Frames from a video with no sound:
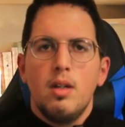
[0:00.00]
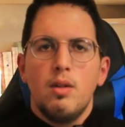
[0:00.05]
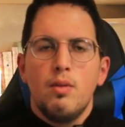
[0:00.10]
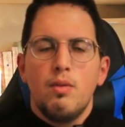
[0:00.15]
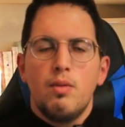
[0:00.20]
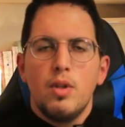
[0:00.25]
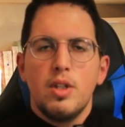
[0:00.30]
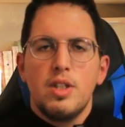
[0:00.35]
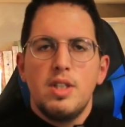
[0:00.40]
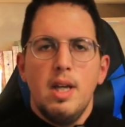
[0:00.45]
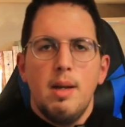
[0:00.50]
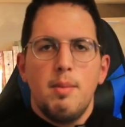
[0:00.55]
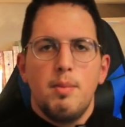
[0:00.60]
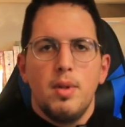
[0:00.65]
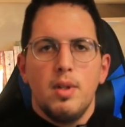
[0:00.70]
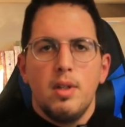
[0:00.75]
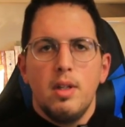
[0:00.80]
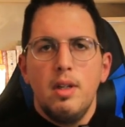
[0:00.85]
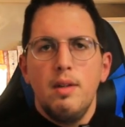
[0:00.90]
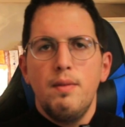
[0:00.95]
for
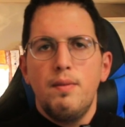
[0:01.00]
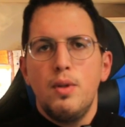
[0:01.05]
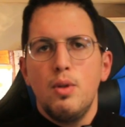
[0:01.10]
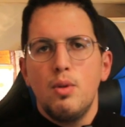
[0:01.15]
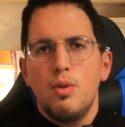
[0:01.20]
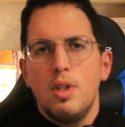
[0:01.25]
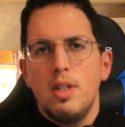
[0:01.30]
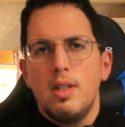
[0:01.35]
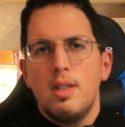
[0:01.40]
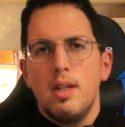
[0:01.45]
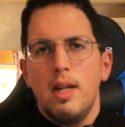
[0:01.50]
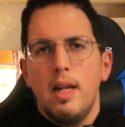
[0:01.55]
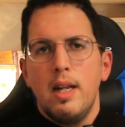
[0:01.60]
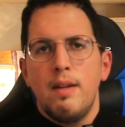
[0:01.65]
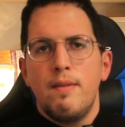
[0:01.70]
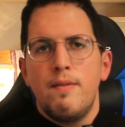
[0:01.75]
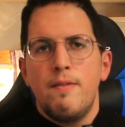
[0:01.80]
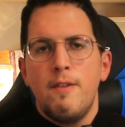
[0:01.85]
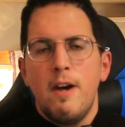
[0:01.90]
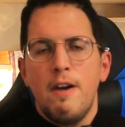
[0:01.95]
example, if you did
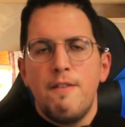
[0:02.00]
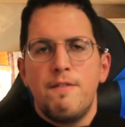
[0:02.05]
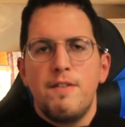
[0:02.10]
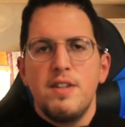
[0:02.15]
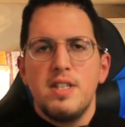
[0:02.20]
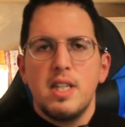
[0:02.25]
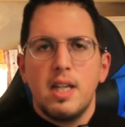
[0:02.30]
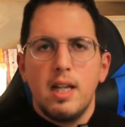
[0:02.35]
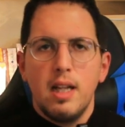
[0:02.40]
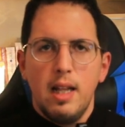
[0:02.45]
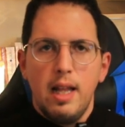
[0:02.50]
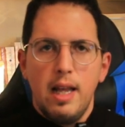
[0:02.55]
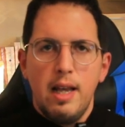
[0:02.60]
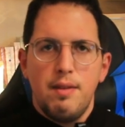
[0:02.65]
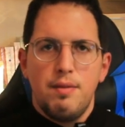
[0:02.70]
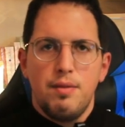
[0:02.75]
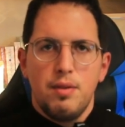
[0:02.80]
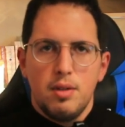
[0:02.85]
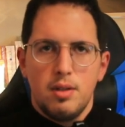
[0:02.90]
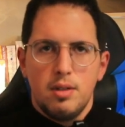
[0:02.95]
an, a physical
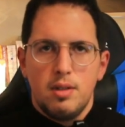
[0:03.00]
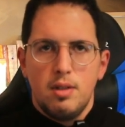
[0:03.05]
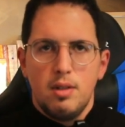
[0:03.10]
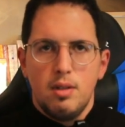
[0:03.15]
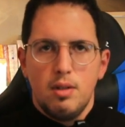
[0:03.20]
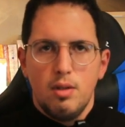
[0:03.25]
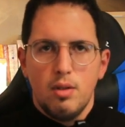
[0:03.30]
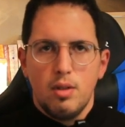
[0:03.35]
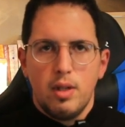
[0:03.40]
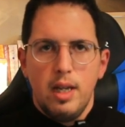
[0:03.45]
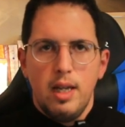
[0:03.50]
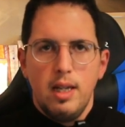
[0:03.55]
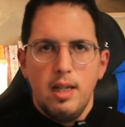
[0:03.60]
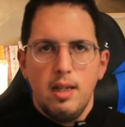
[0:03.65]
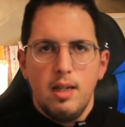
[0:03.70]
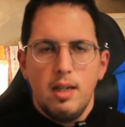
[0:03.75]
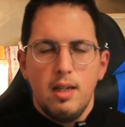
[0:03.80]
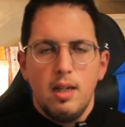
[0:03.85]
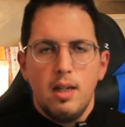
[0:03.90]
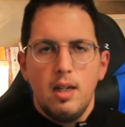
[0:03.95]
effort,
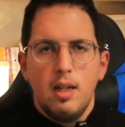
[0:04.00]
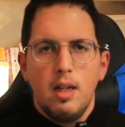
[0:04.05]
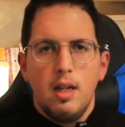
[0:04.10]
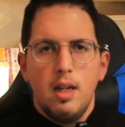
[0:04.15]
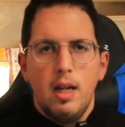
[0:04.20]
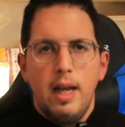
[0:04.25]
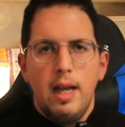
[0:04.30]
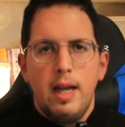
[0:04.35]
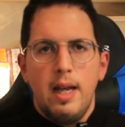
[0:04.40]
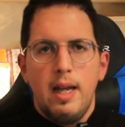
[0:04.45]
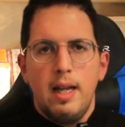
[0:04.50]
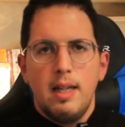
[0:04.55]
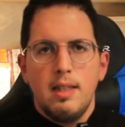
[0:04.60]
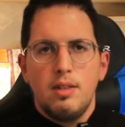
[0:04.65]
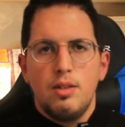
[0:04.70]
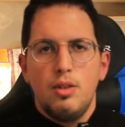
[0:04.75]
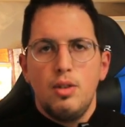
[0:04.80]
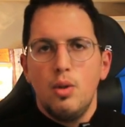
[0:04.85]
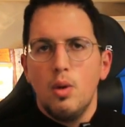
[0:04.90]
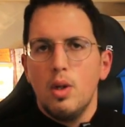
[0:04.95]
okay,
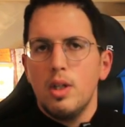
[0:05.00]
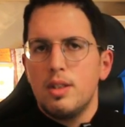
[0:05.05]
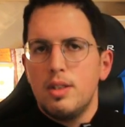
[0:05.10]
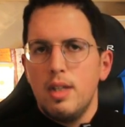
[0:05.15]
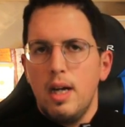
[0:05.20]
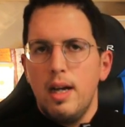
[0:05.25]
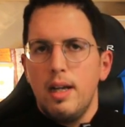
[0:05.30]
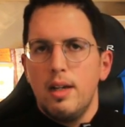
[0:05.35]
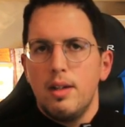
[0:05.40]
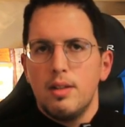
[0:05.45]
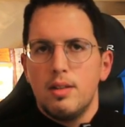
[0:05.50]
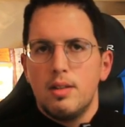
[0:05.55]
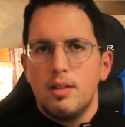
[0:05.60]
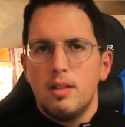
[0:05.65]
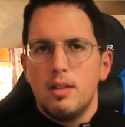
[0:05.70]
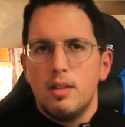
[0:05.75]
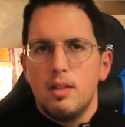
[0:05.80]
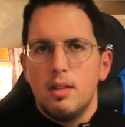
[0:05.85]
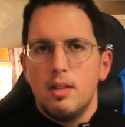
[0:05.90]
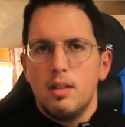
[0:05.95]
and you are tired,
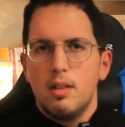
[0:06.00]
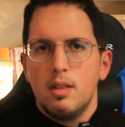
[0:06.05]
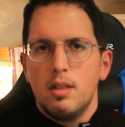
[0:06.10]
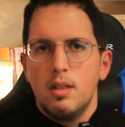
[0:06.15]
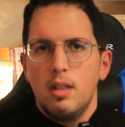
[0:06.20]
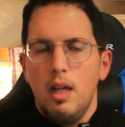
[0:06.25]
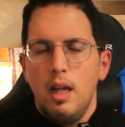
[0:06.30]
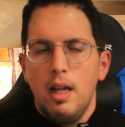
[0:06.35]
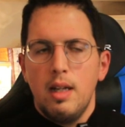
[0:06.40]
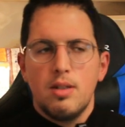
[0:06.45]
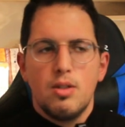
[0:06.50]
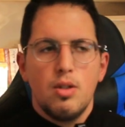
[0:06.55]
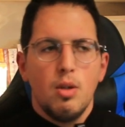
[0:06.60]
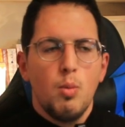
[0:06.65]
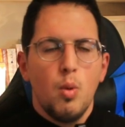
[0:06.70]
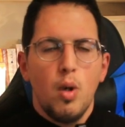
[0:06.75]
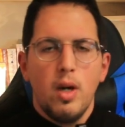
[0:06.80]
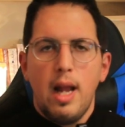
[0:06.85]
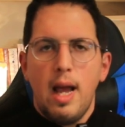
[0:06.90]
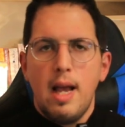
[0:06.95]
and
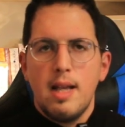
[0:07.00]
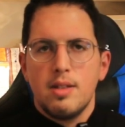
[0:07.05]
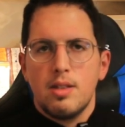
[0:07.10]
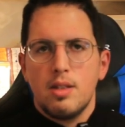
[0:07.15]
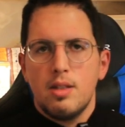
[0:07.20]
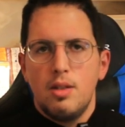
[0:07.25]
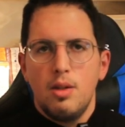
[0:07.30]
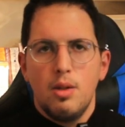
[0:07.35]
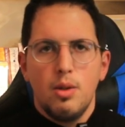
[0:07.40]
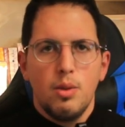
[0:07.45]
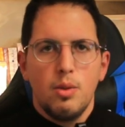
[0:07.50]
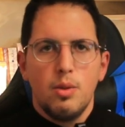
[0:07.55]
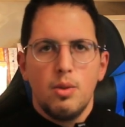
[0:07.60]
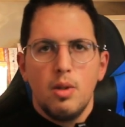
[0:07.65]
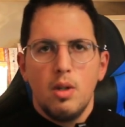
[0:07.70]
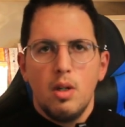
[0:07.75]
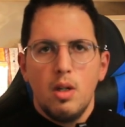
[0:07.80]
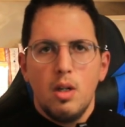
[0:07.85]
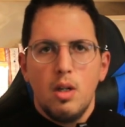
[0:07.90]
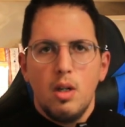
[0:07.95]
someone asks you,
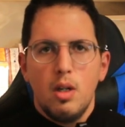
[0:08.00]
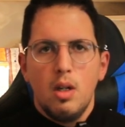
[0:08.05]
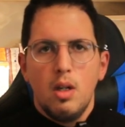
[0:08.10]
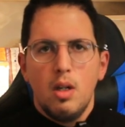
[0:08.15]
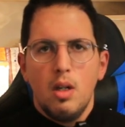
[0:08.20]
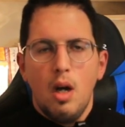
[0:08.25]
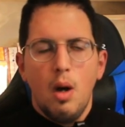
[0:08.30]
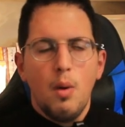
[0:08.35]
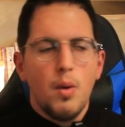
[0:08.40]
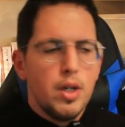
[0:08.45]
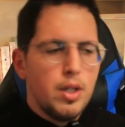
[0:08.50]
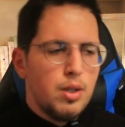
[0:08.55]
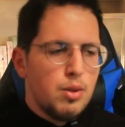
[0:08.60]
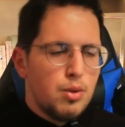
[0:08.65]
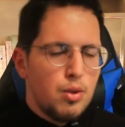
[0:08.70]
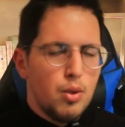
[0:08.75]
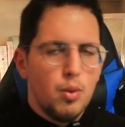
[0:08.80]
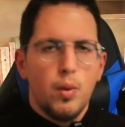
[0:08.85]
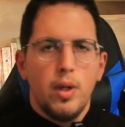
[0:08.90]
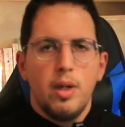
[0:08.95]
how are you
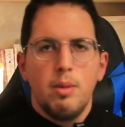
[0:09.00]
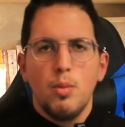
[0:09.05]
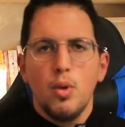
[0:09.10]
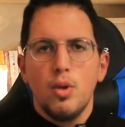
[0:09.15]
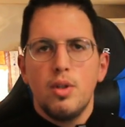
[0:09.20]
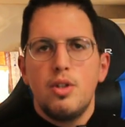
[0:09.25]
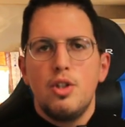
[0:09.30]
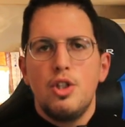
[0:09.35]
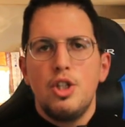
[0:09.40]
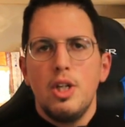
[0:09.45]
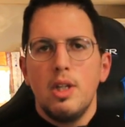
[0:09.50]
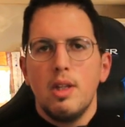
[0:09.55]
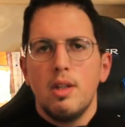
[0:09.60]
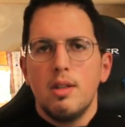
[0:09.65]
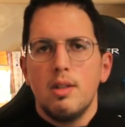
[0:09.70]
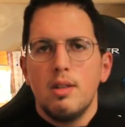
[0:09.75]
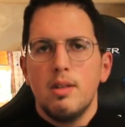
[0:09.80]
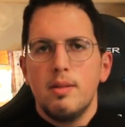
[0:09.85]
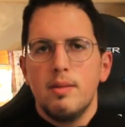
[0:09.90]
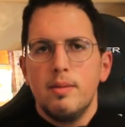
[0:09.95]
doing, mukhtajid?
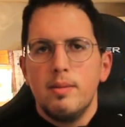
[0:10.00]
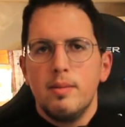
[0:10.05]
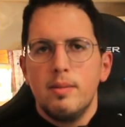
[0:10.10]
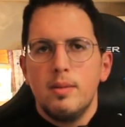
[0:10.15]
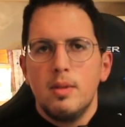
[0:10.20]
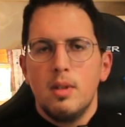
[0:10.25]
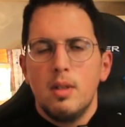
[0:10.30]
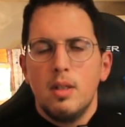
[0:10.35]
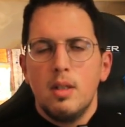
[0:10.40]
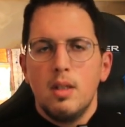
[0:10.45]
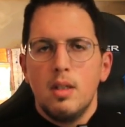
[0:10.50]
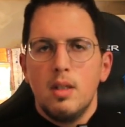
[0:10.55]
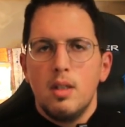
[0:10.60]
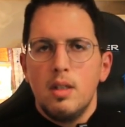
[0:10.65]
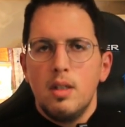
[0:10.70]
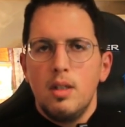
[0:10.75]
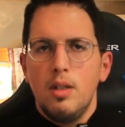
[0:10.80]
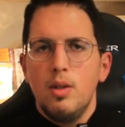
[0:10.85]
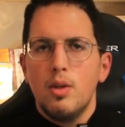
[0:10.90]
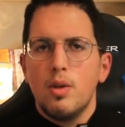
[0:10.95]

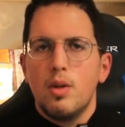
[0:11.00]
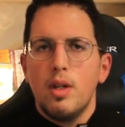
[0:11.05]
You